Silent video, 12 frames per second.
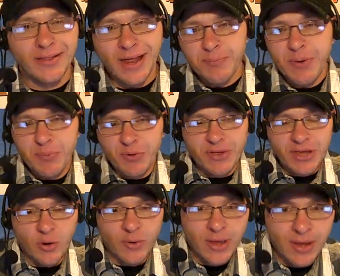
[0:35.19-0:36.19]
A lot of people,
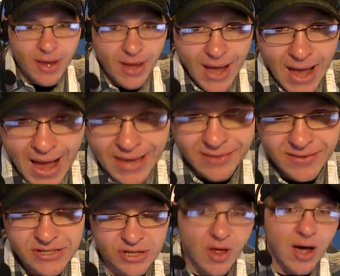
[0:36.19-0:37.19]
you know, I get
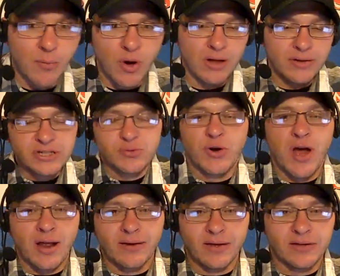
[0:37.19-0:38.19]
this a lot. Well, at least we're
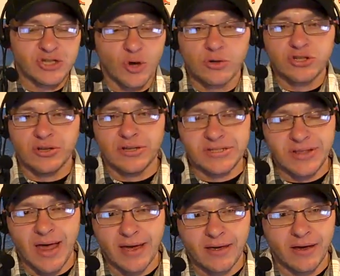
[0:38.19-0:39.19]
not socialists
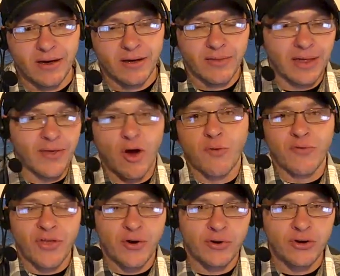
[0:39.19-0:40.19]
like they're
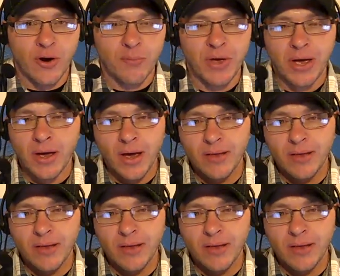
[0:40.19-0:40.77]
over there in Europe.